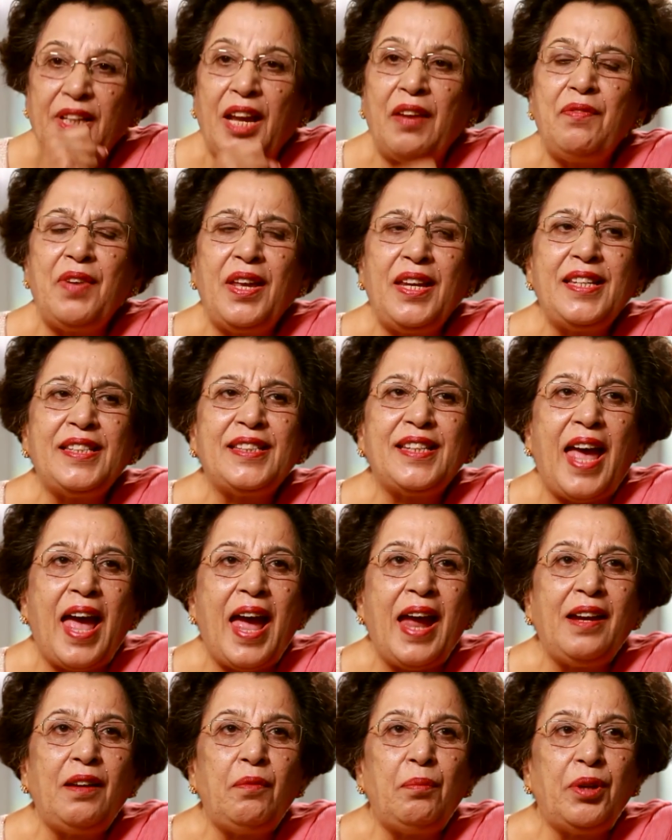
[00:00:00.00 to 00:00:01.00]
I'm very
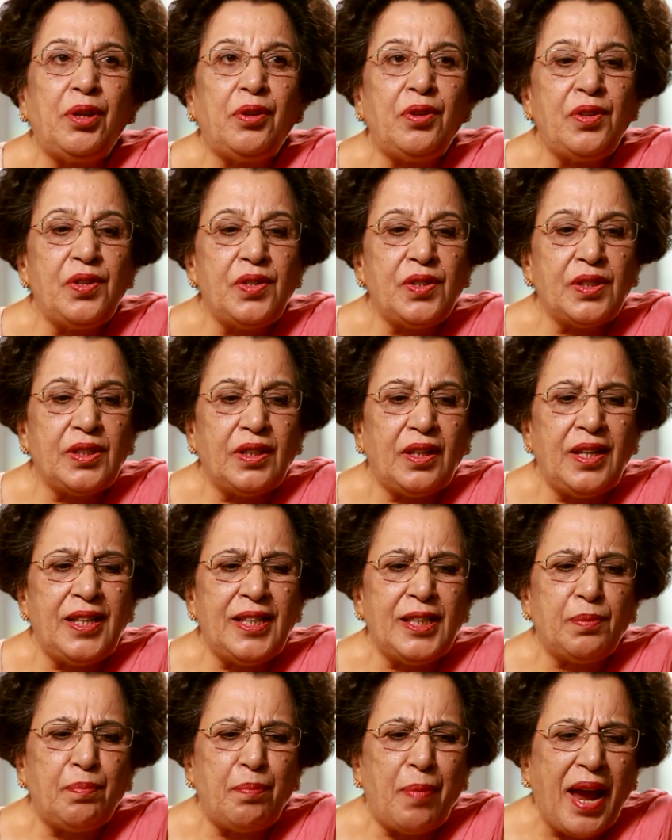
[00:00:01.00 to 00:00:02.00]
sad because in
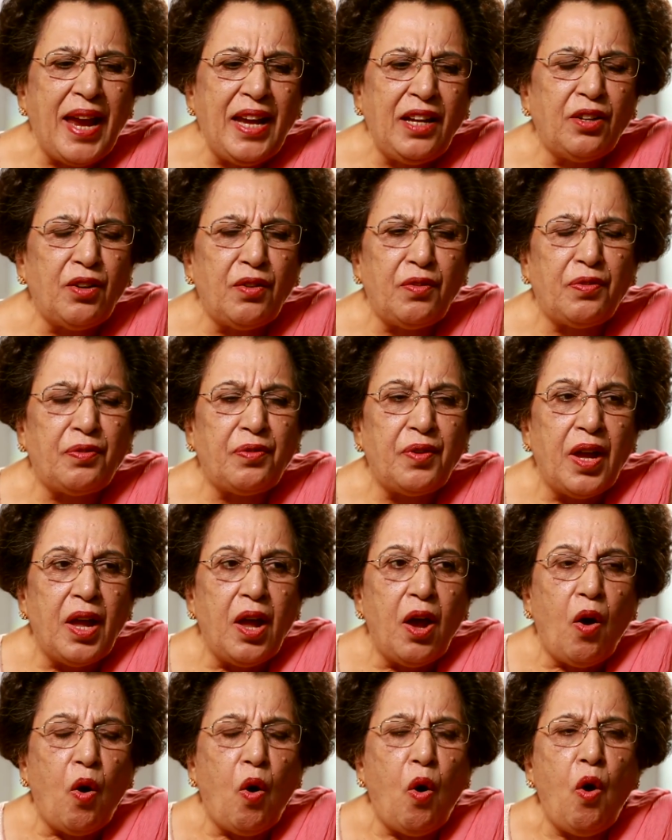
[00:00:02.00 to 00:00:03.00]
spite of
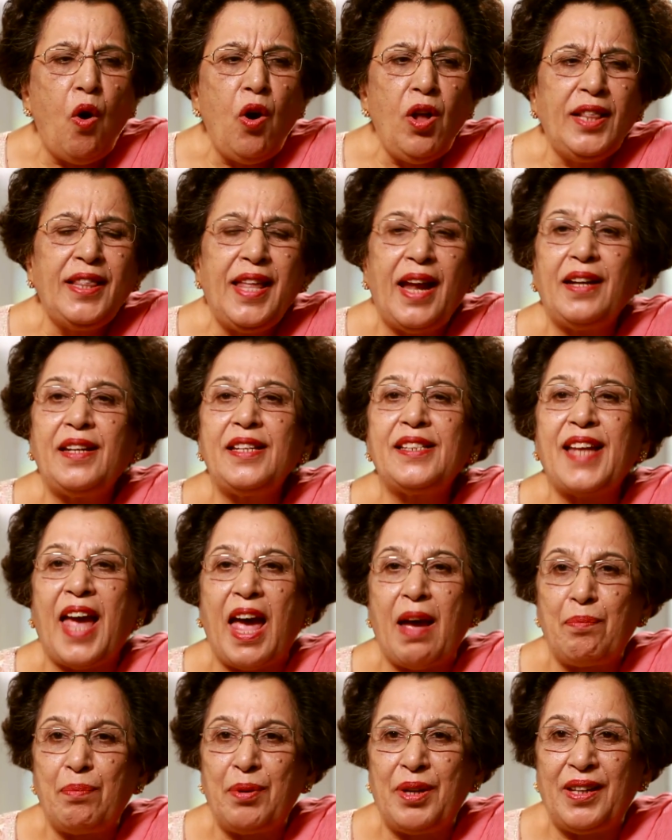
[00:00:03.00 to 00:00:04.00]
all that is
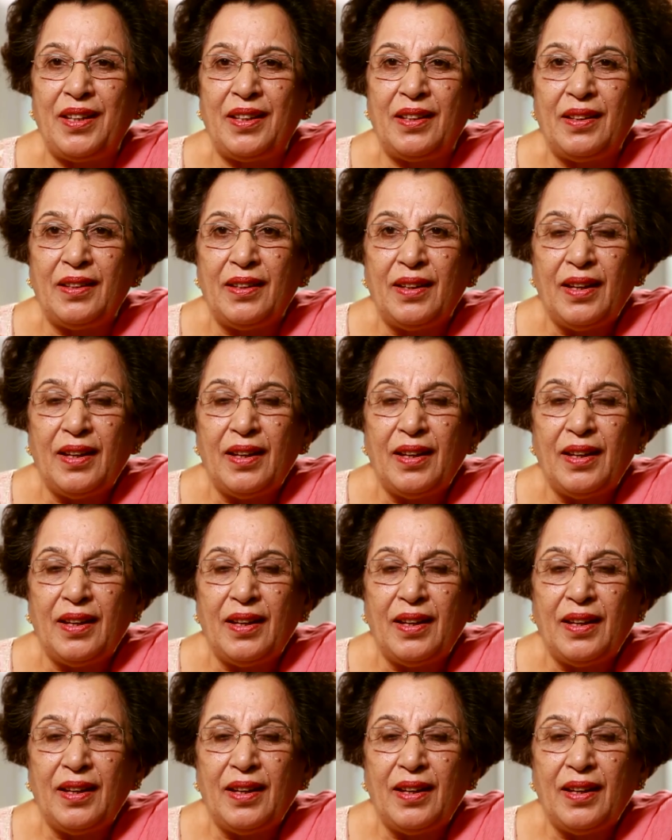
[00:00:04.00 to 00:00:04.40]
happening,